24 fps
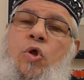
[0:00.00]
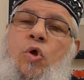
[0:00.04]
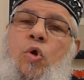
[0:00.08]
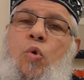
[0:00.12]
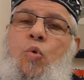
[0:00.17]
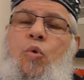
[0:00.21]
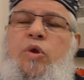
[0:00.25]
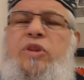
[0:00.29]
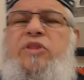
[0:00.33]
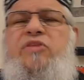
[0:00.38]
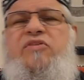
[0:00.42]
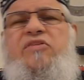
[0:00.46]

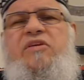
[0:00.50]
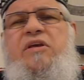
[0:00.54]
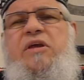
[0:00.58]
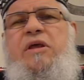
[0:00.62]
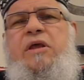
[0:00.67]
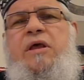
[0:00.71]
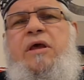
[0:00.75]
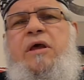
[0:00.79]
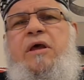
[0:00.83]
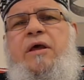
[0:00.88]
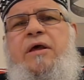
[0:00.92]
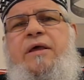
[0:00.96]
When
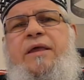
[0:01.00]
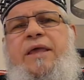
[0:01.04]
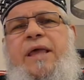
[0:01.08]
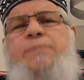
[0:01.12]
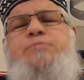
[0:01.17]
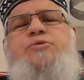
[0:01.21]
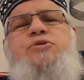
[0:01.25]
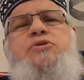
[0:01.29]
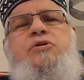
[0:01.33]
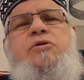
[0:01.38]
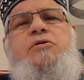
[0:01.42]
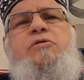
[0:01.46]
they
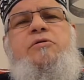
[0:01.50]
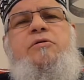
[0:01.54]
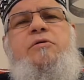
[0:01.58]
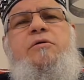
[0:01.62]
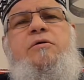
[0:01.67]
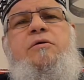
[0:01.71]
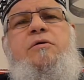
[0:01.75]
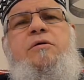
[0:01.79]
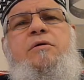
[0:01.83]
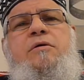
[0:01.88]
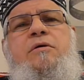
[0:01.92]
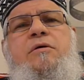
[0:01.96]
capture
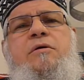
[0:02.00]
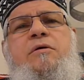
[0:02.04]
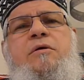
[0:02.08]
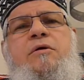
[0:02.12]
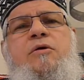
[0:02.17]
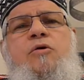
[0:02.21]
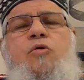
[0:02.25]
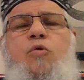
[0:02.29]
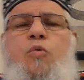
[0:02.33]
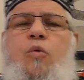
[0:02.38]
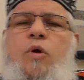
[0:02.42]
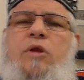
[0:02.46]

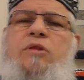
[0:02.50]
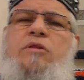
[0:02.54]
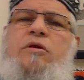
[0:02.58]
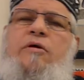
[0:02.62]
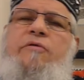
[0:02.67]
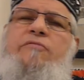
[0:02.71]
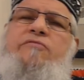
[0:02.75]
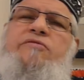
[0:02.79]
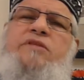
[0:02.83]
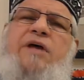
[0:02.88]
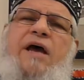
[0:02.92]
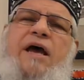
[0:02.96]
one
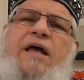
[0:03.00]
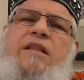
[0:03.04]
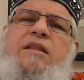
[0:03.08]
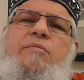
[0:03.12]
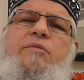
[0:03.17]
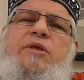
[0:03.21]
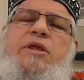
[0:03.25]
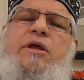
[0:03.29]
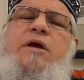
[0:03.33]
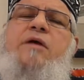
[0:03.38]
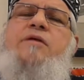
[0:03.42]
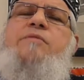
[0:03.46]
of the
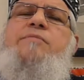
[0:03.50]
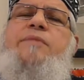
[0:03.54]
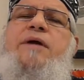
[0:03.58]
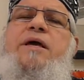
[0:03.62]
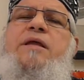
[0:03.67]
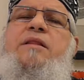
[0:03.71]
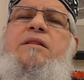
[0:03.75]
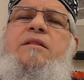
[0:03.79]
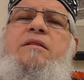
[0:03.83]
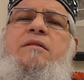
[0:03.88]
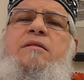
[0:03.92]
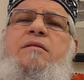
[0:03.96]
enemy young
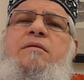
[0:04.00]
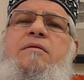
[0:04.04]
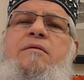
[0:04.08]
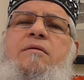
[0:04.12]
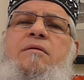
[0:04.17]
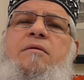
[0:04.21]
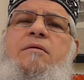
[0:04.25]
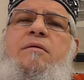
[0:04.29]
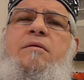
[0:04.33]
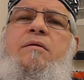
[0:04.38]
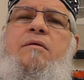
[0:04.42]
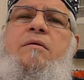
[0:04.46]
men,
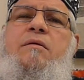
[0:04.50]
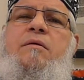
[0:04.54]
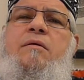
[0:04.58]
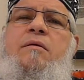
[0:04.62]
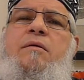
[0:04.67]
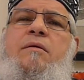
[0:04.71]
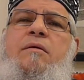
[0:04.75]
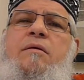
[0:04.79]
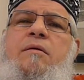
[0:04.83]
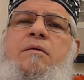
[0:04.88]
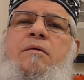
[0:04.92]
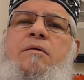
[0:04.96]

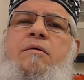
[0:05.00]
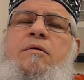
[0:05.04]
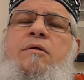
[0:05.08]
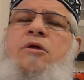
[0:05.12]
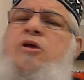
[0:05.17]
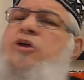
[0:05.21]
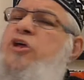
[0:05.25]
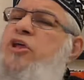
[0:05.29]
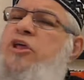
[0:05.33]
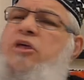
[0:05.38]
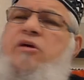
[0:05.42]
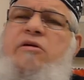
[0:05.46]

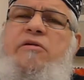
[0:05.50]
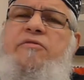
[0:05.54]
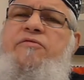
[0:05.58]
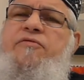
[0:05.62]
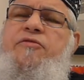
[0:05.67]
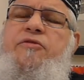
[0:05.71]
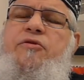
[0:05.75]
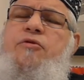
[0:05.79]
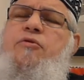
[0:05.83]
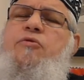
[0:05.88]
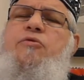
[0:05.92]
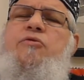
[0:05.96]
he
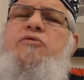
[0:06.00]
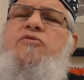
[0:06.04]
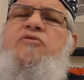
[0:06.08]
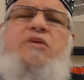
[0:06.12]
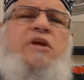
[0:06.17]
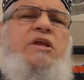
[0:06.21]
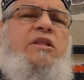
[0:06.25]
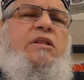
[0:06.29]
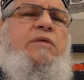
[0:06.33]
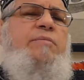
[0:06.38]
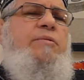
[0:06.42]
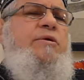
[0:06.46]
refused
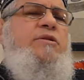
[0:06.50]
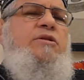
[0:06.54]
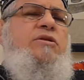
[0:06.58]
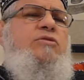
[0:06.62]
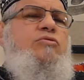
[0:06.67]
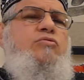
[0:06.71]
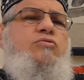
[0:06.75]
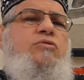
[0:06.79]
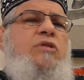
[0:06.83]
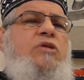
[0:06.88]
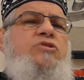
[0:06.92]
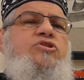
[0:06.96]
anybody
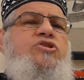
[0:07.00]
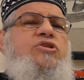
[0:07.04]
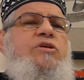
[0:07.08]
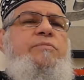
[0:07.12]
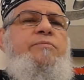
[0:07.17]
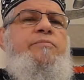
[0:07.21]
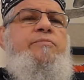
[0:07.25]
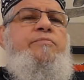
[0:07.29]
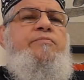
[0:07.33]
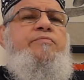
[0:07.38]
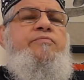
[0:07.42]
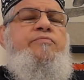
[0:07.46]
to touch him.
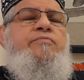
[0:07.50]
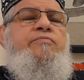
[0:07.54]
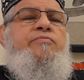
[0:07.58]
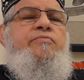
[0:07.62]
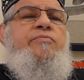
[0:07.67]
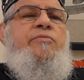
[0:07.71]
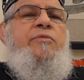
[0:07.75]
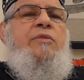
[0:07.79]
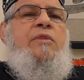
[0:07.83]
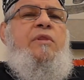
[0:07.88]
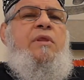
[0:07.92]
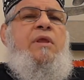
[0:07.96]

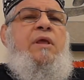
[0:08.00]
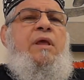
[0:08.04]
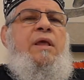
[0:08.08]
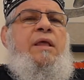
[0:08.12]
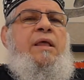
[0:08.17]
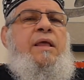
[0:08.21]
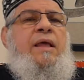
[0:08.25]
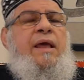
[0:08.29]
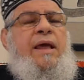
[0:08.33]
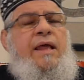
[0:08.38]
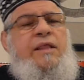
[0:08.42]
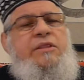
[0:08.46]

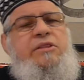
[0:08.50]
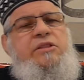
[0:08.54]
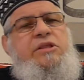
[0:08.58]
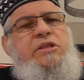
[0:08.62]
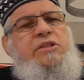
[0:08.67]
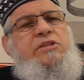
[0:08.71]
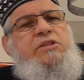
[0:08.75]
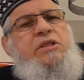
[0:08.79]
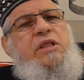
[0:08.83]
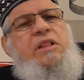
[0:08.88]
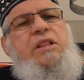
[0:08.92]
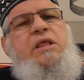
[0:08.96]
And they
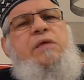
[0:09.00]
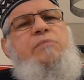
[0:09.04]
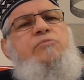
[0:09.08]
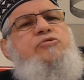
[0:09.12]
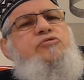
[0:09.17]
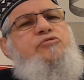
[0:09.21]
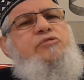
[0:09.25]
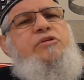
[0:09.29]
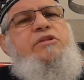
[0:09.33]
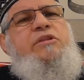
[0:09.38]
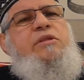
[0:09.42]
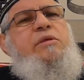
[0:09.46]
tell him,
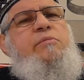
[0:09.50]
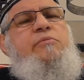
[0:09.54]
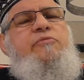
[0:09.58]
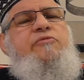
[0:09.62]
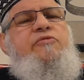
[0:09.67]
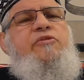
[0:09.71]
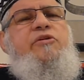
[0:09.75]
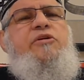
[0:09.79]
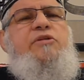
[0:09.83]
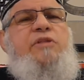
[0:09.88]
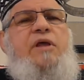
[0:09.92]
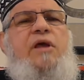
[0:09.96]
treat him
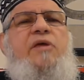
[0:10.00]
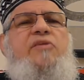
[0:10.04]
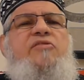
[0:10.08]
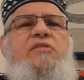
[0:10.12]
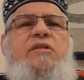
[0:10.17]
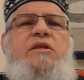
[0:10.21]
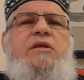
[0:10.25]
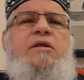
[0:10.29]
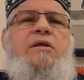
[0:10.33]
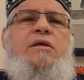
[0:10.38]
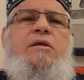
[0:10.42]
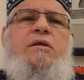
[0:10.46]
very nicely.